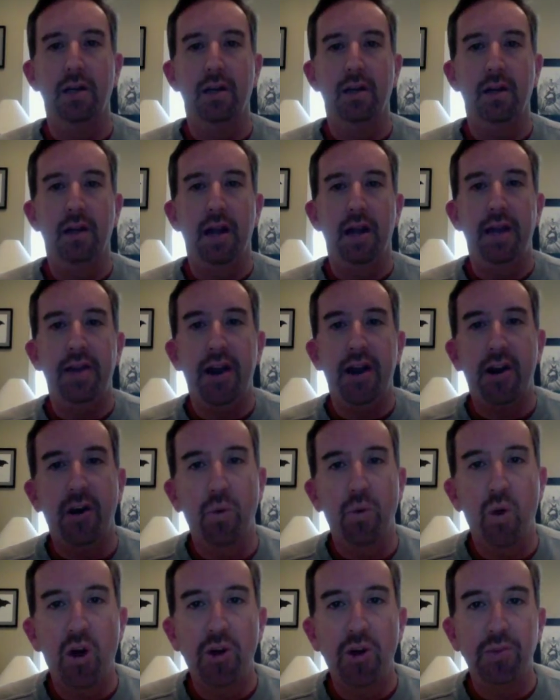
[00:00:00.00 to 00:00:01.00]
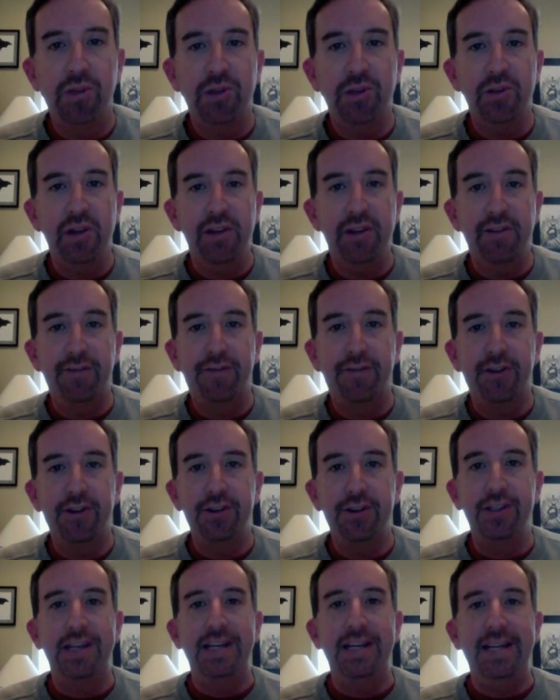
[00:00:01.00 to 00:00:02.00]
Hey there, and welcome to the
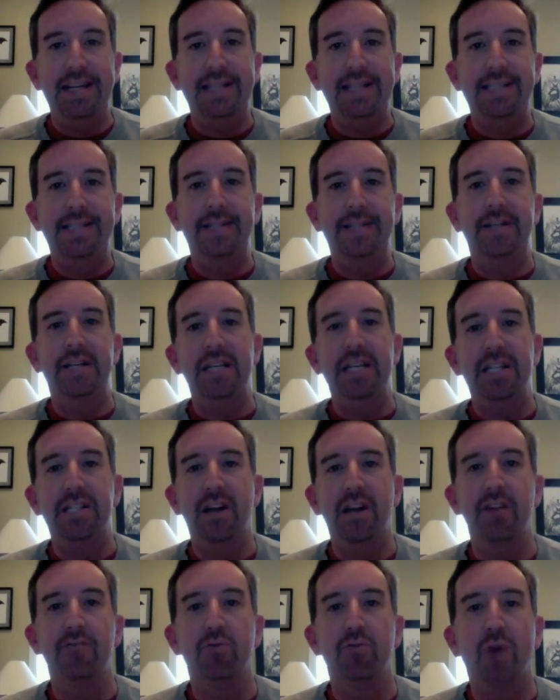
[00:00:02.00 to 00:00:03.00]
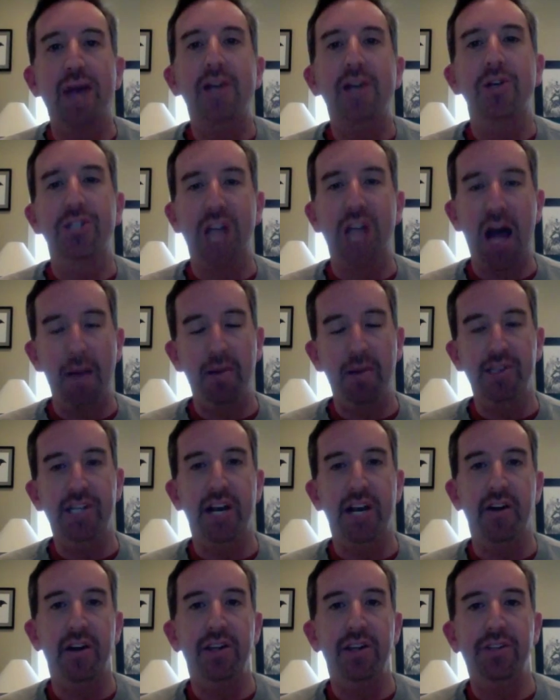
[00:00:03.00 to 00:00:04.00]
first in a series of writers'
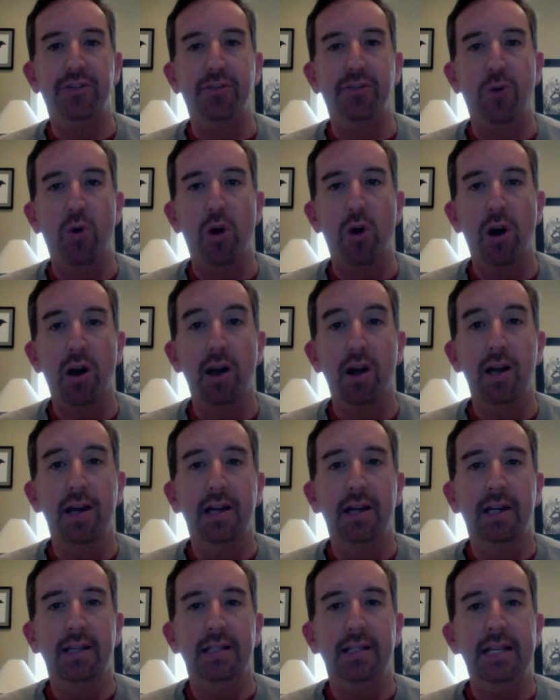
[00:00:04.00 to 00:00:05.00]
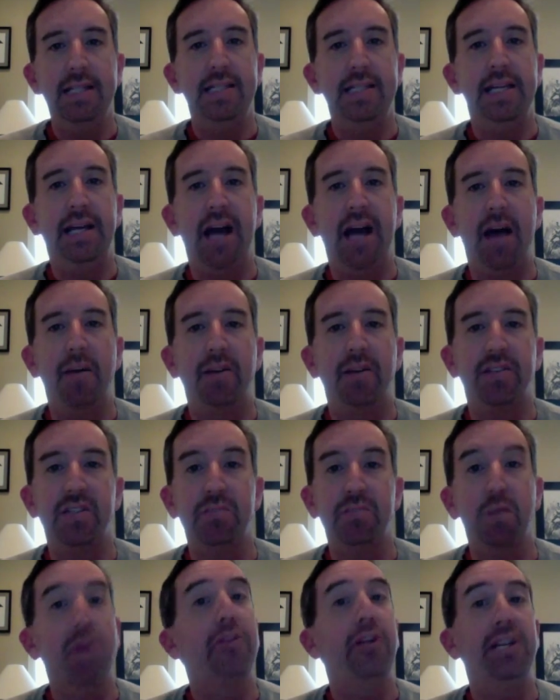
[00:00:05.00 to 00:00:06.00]
commentaries for DC
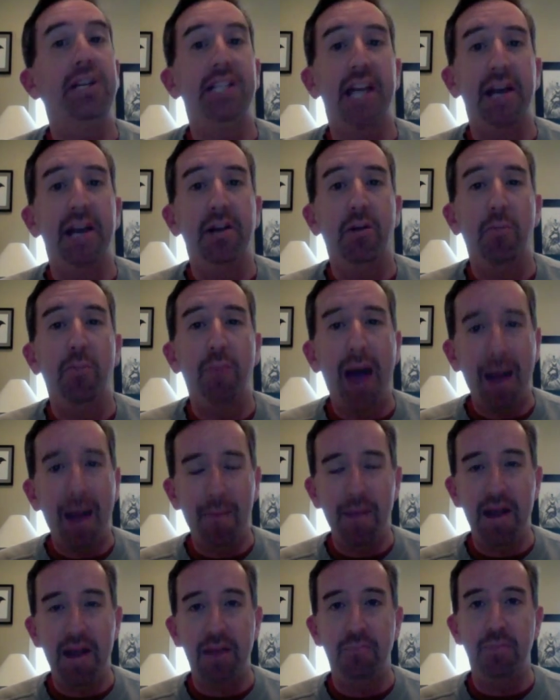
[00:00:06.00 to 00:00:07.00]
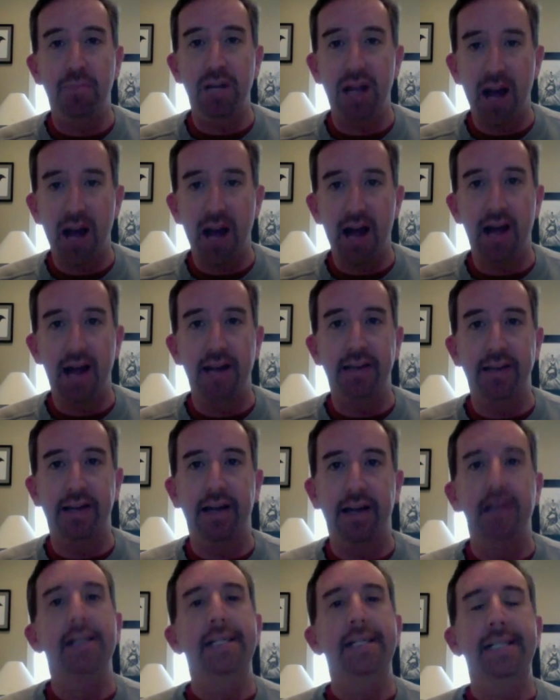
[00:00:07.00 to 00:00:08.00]
Comics' monthly title, Batman Beyond,
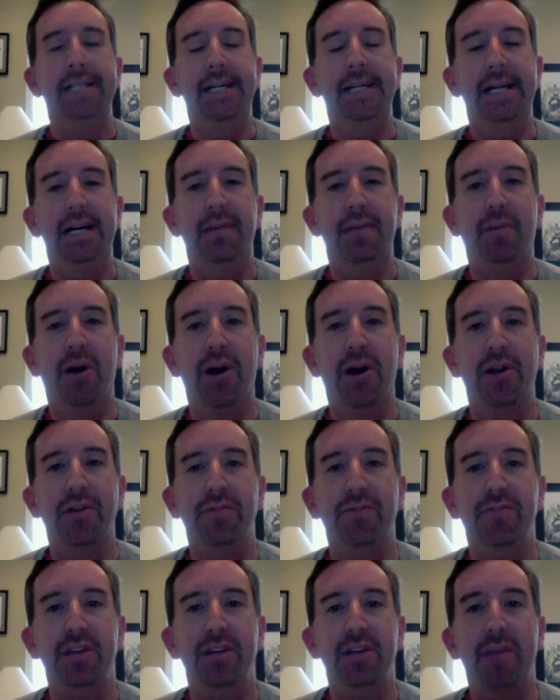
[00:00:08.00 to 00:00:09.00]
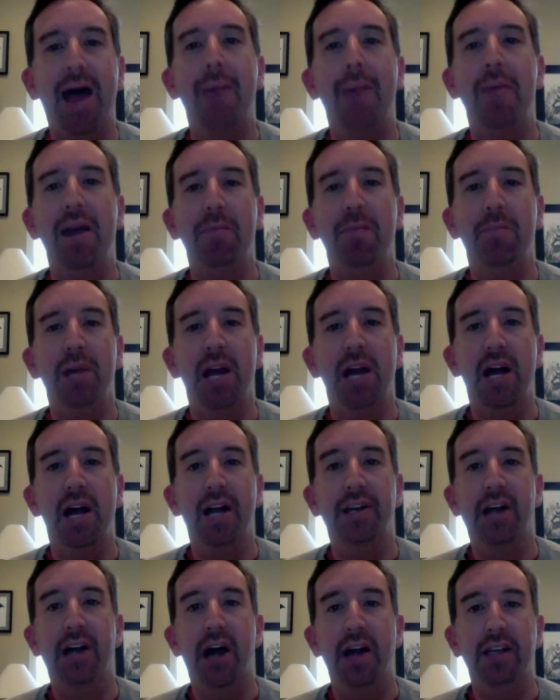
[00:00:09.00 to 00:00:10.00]
part of the Batman
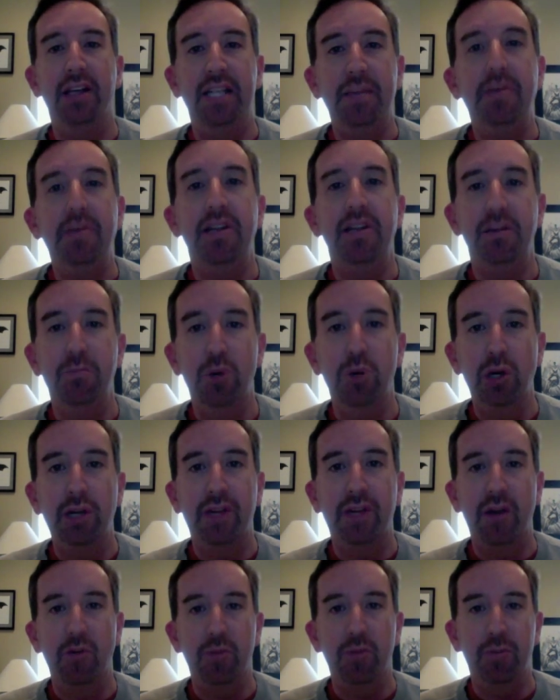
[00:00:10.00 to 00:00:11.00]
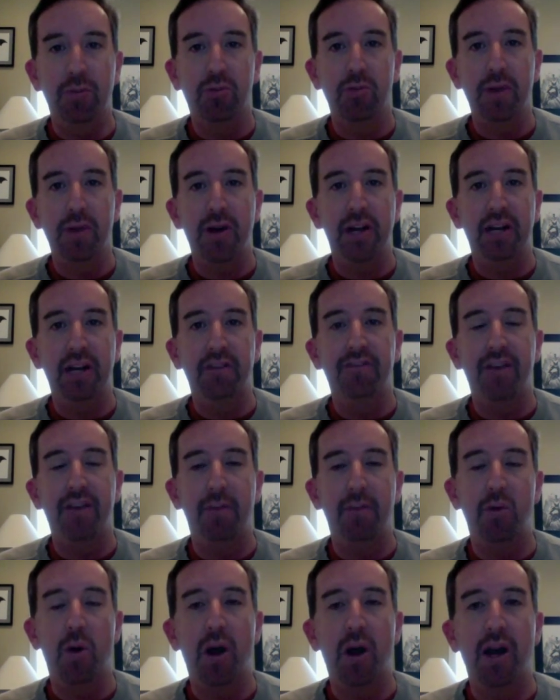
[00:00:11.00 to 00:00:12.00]
Beyond Unlimited book that will be premiering in
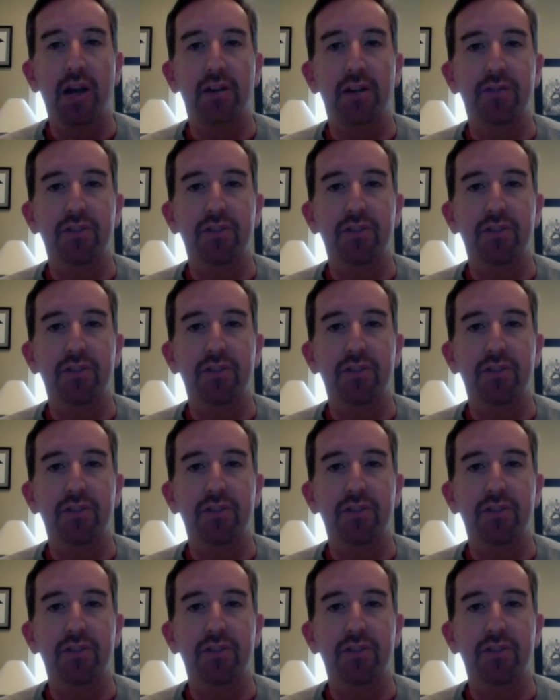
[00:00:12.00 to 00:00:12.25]
February of